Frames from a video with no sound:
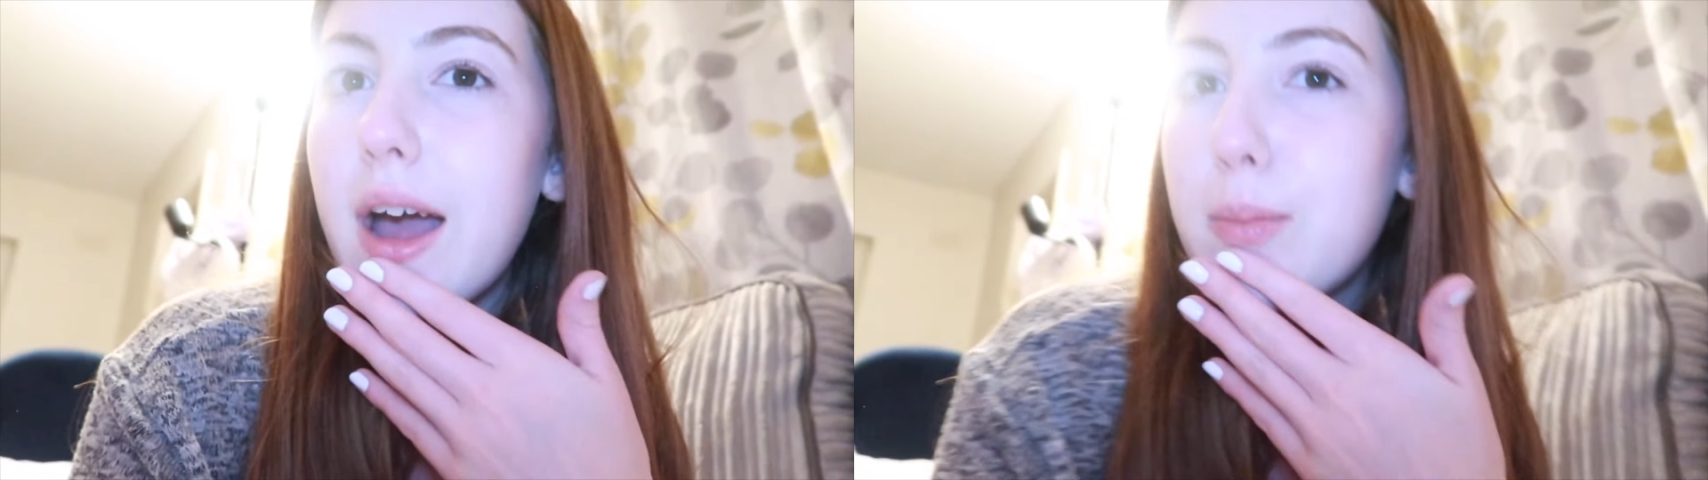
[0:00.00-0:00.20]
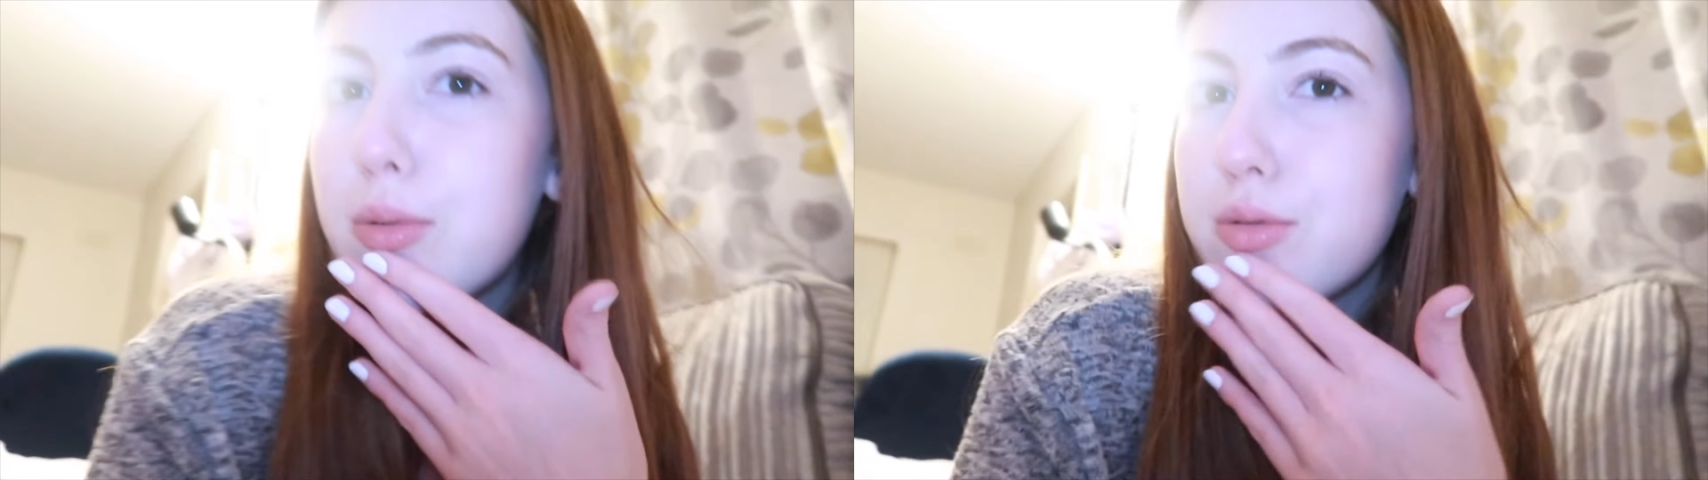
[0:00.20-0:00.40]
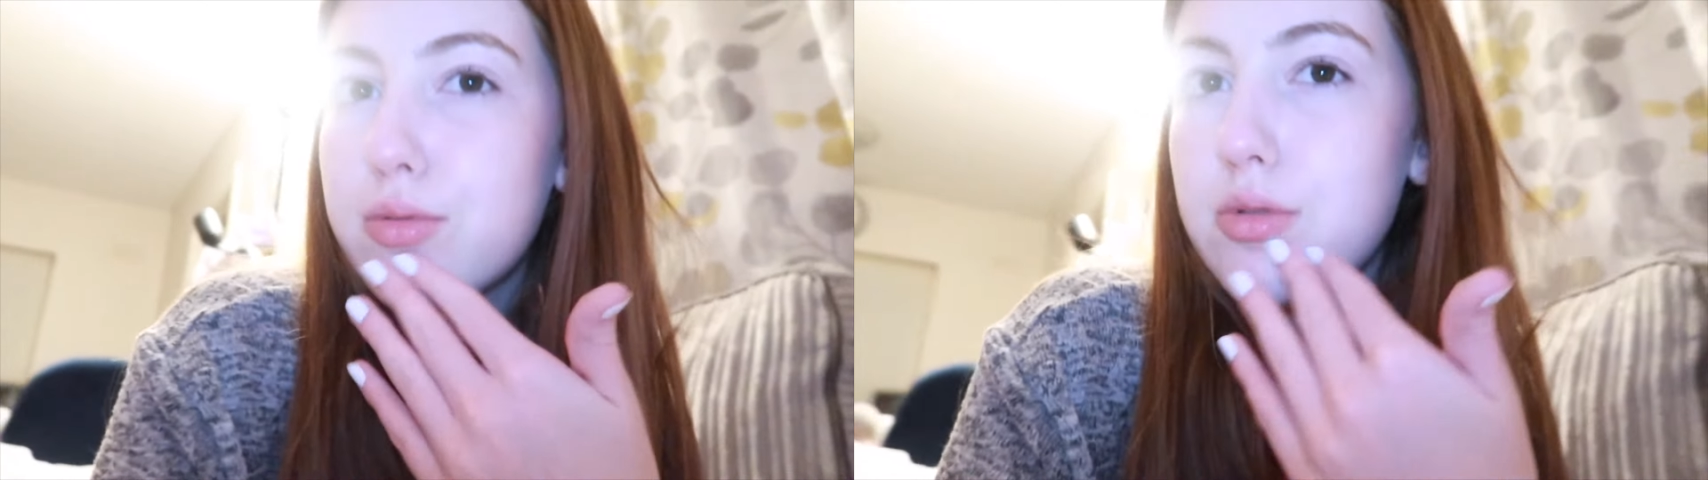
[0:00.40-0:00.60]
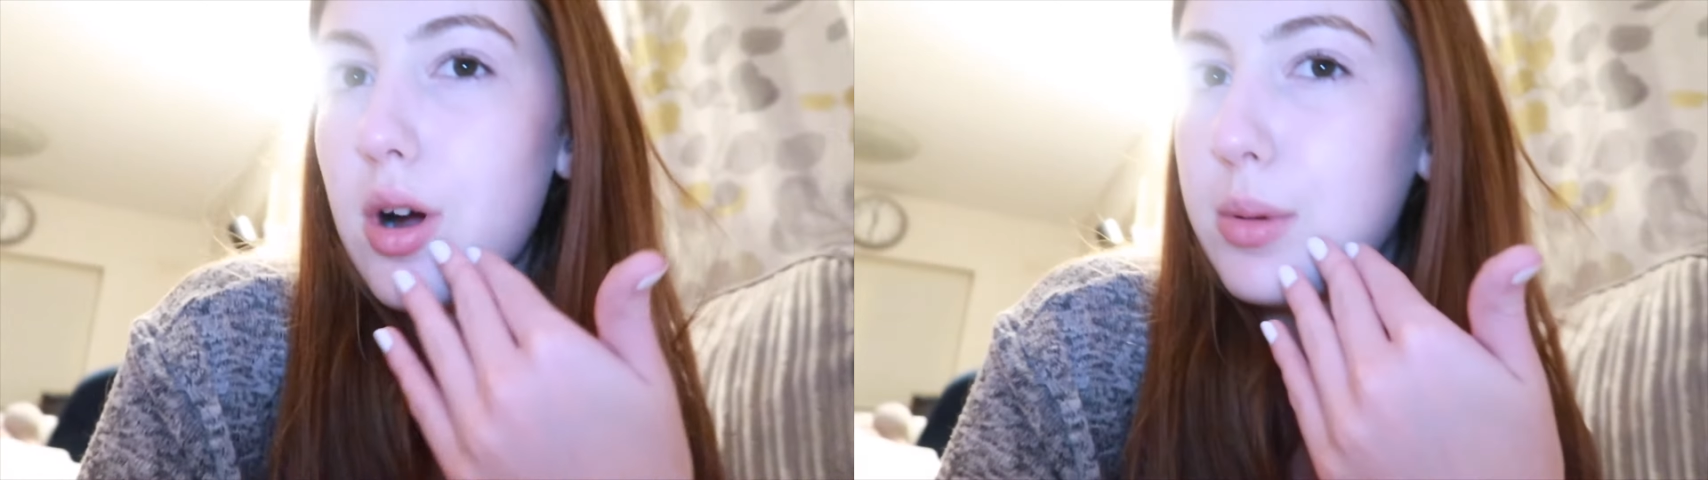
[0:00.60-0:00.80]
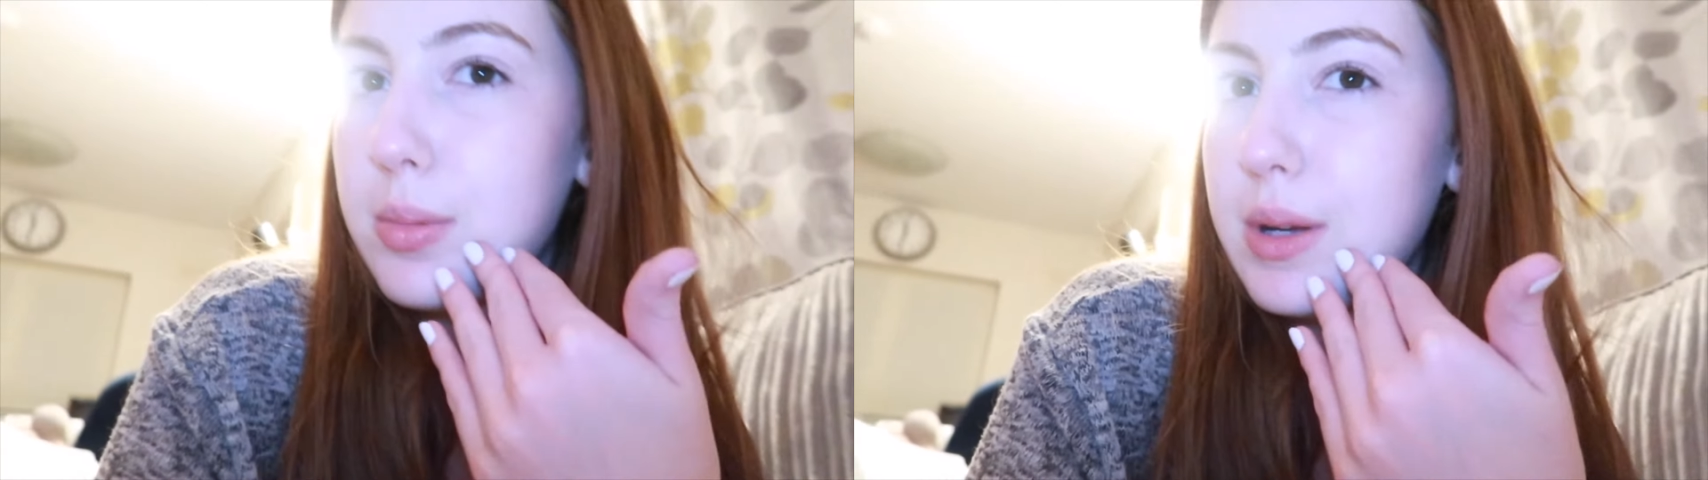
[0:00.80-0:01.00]
I
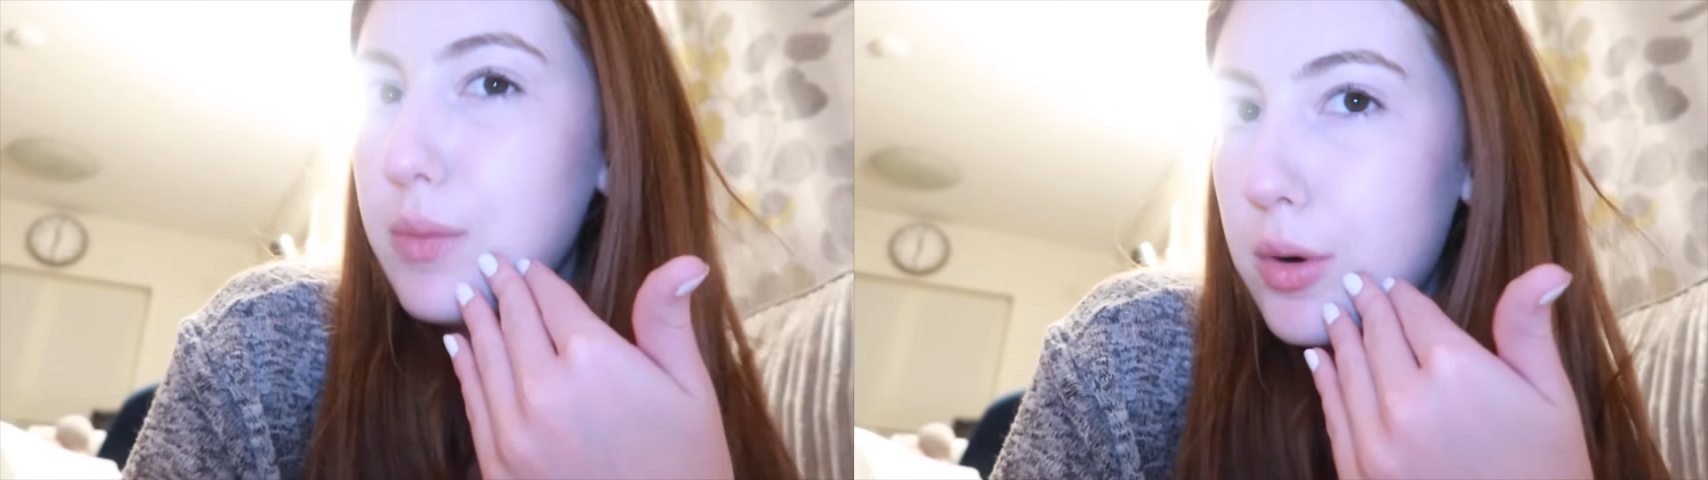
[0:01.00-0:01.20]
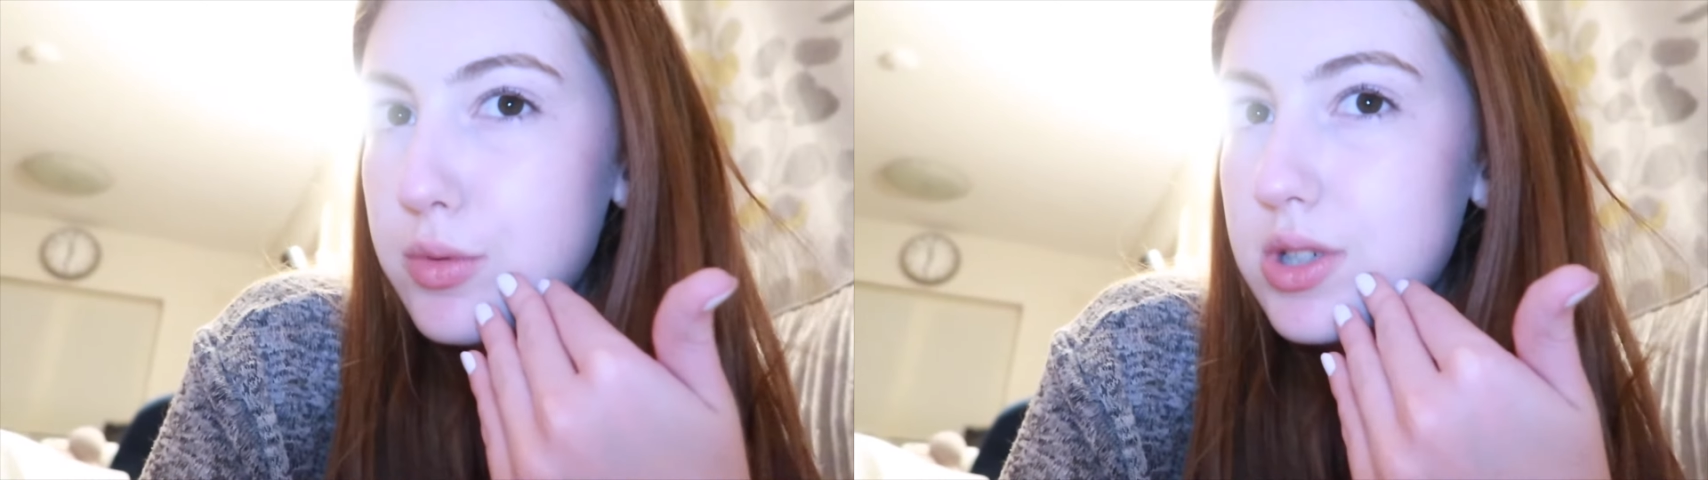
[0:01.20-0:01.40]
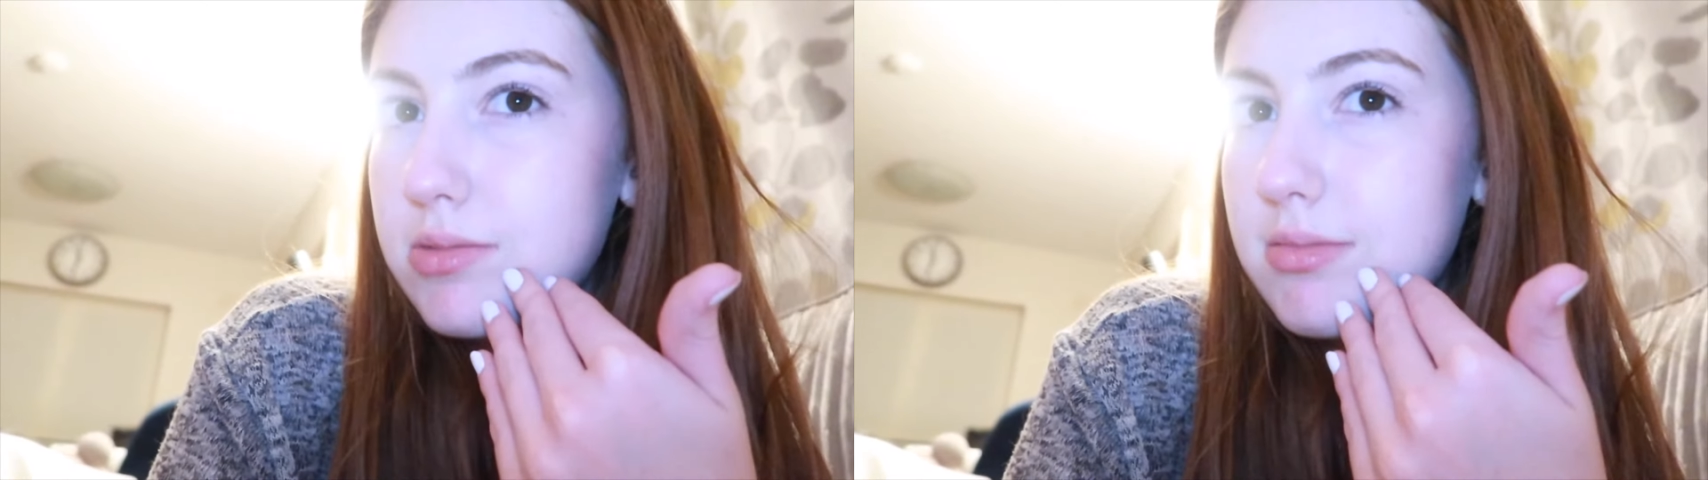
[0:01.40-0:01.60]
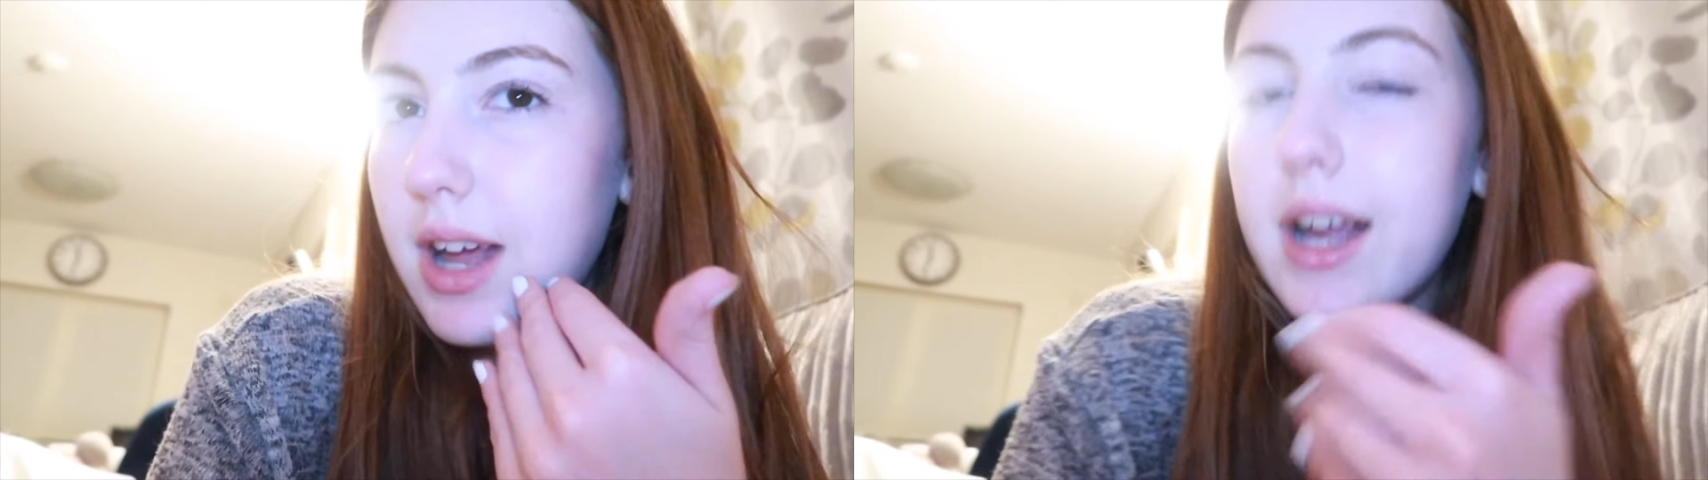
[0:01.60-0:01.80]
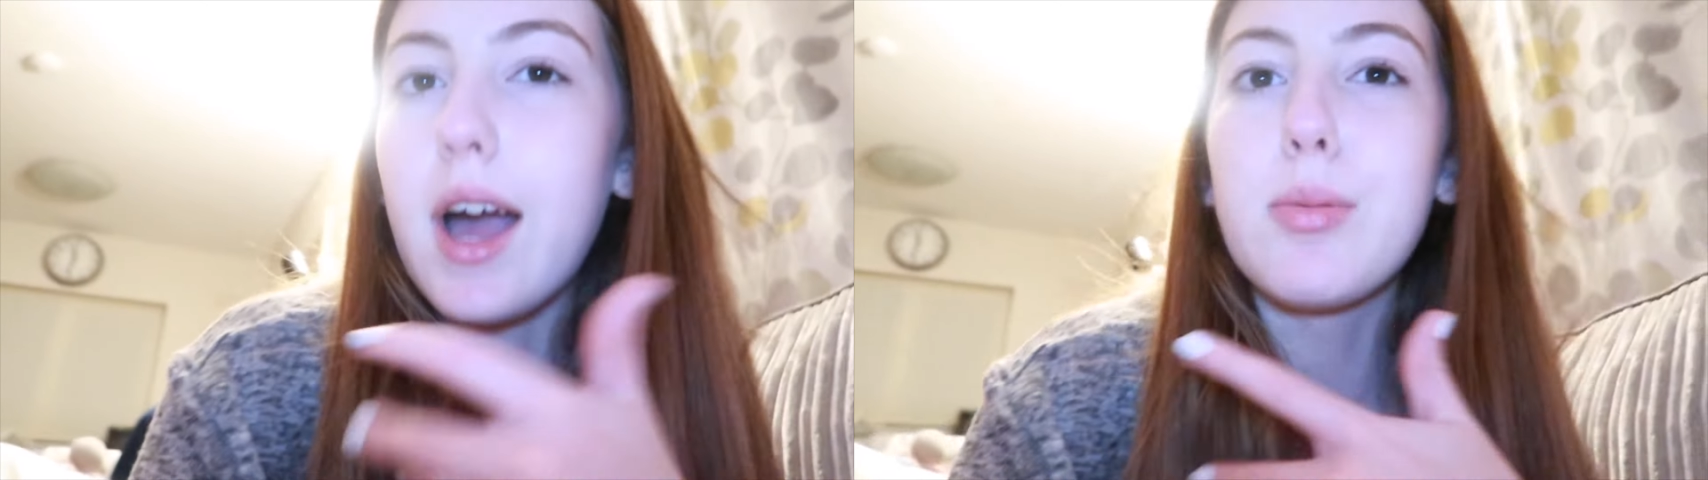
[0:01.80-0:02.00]
probably won't.
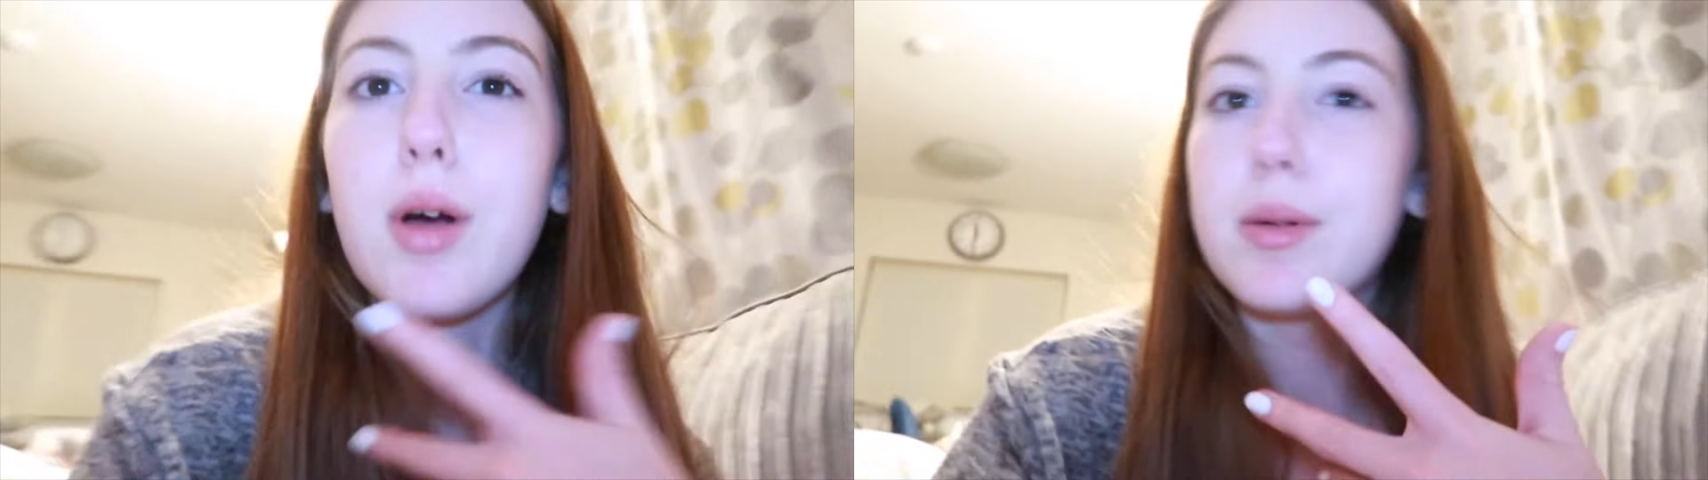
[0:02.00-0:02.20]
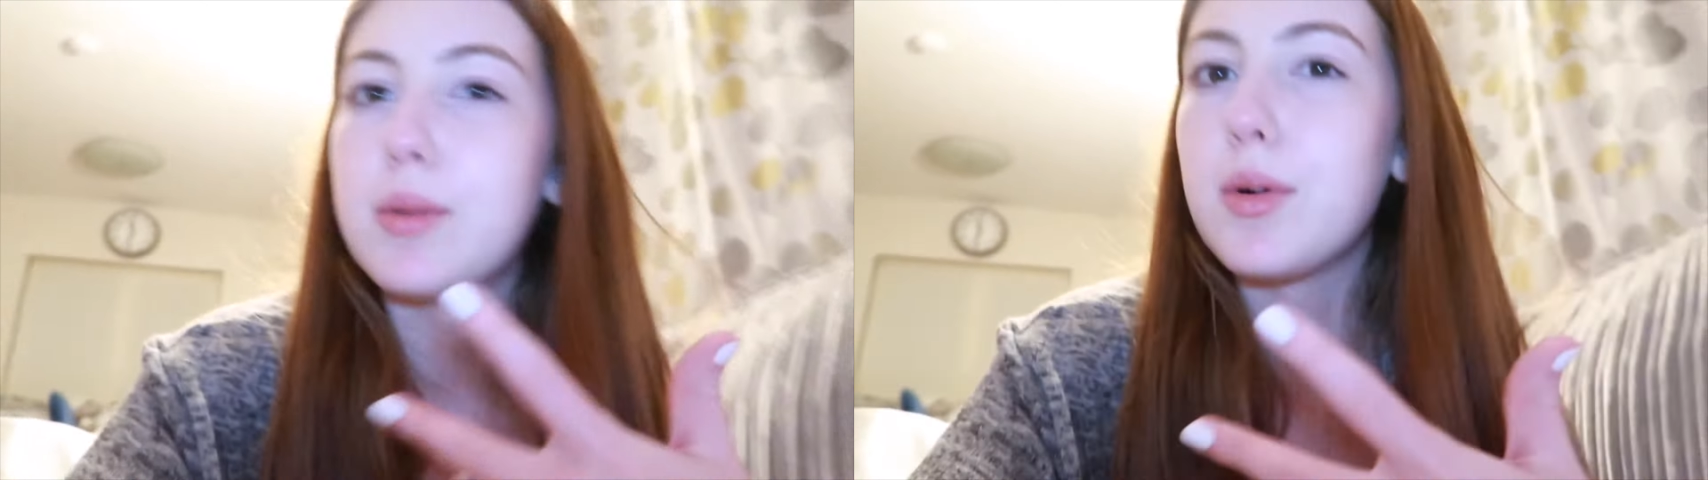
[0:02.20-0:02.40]
Like, I probably